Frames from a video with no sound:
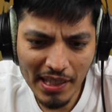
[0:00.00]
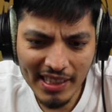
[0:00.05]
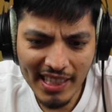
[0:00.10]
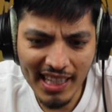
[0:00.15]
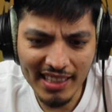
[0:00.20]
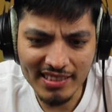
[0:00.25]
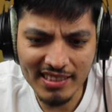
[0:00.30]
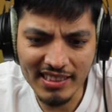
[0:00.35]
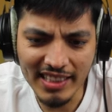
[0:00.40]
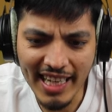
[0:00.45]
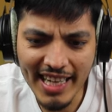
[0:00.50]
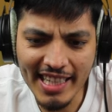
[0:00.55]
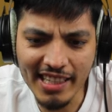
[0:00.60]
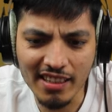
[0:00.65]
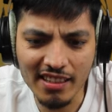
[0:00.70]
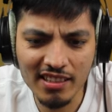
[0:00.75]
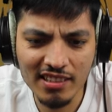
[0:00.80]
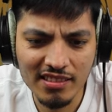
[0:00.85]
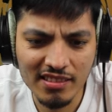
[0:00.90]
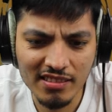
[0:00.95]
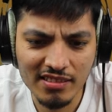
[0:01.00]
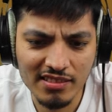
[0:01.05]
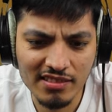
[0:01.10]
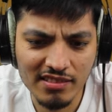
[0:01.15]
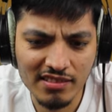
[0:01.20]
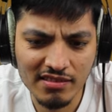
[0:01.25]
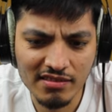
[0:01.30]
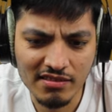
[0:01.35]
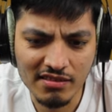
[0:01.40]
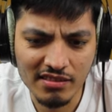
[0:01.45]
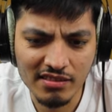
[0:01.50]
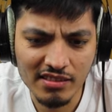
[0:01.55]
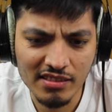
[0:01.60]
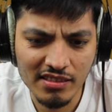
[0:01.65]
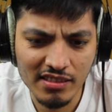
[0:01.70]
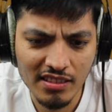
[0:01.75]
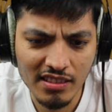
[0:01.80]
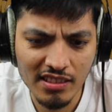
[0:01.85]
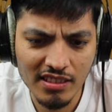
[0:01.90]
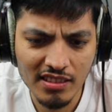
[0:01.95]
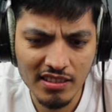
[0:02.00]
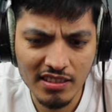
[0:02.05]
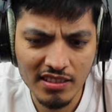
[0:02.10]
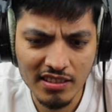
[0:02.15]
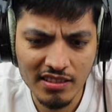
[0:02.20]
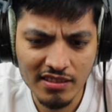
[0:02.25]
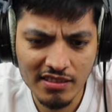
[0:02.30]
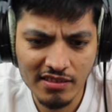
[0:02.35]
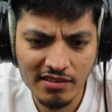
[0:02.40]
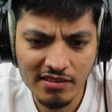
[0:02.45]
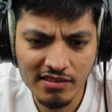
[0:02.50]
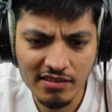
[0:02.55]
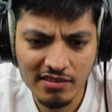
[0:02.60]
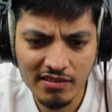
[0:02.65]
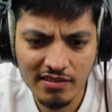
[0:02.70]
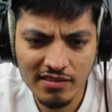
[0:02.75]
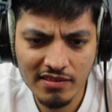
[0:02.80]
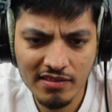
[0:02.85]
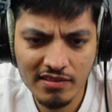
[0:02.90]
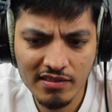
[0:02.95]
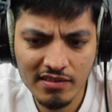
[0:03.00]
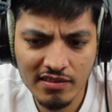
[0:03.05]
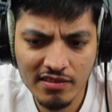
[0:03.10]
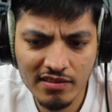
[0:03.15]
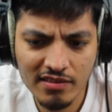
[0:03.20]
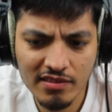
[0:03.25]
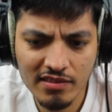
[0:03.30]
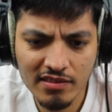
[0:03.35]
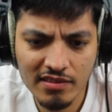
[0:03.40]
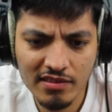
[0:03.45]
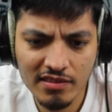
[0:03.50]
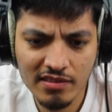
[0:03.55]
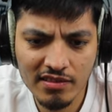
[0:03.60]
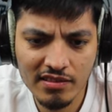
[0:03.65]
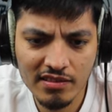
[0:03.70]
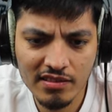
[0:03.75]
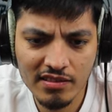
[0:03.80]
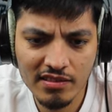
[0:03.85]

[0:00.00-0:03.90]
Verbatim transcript: about that snake. Listen, I believe they're hiding somewhere in that